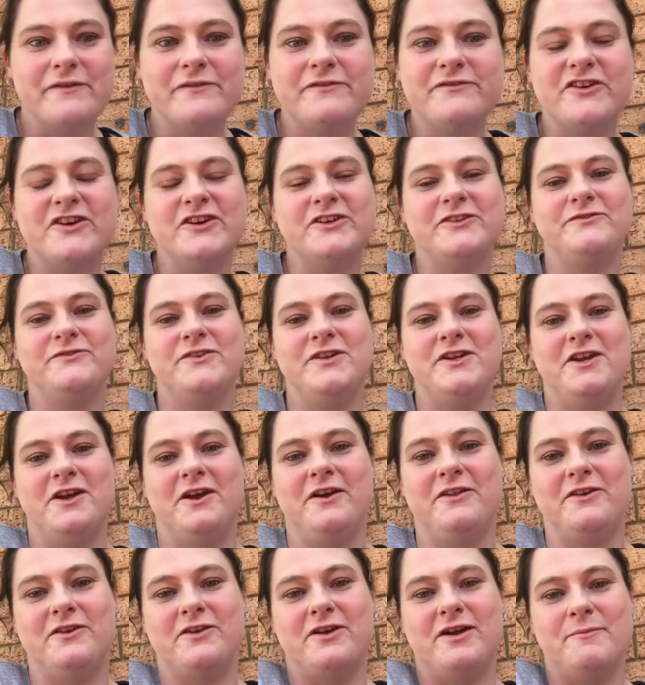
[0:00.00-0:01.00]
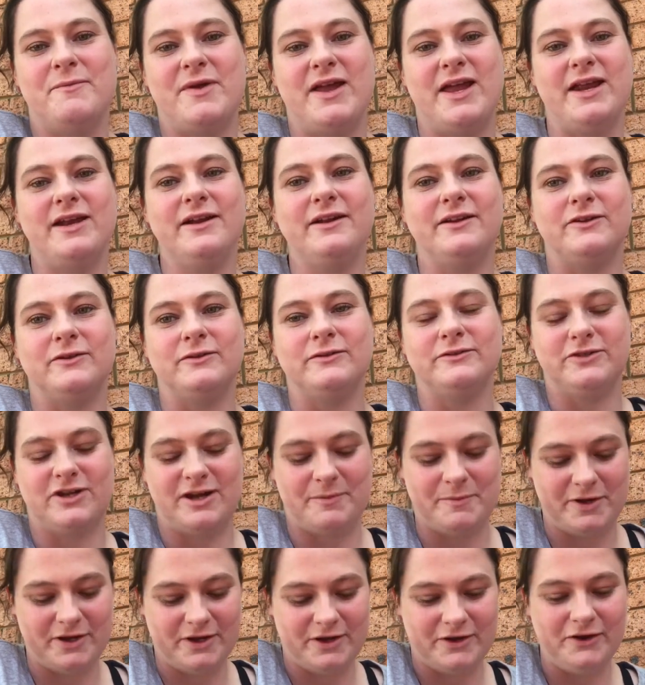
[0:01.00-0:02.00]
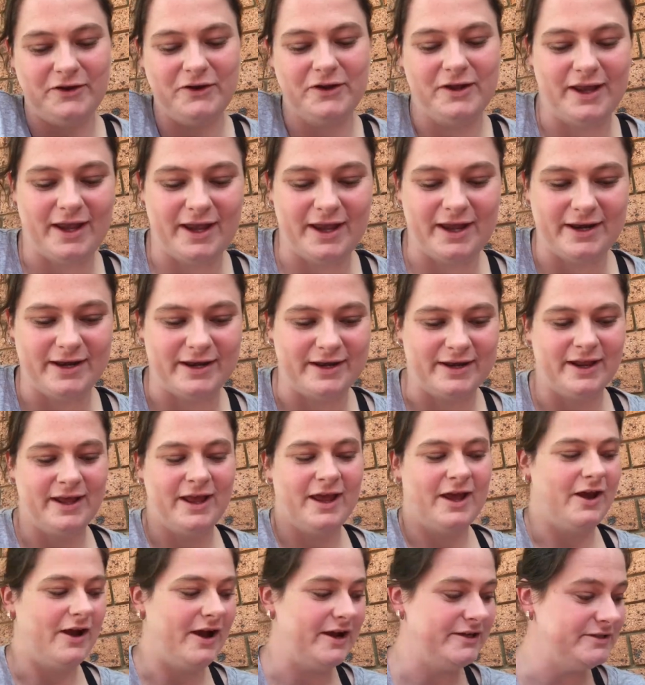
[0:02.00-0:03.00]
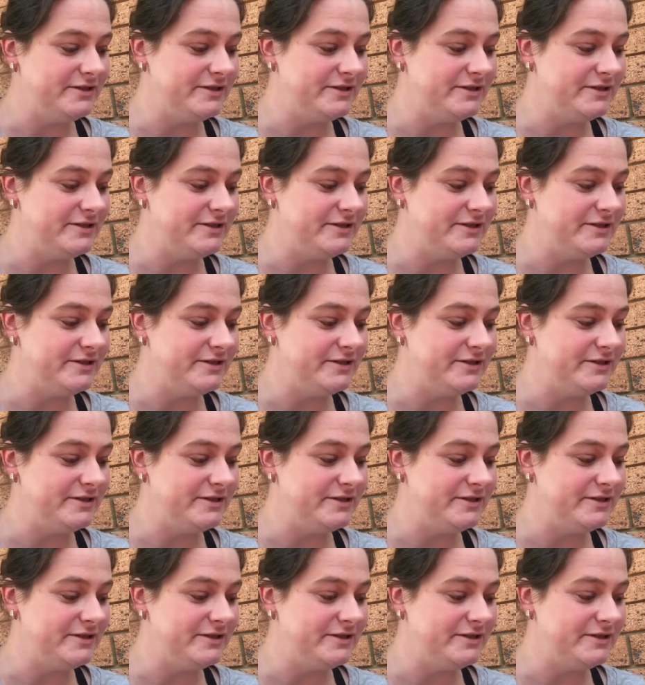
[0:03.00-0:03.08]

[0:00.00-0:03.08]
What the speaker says: first video that I made a long time ago, and I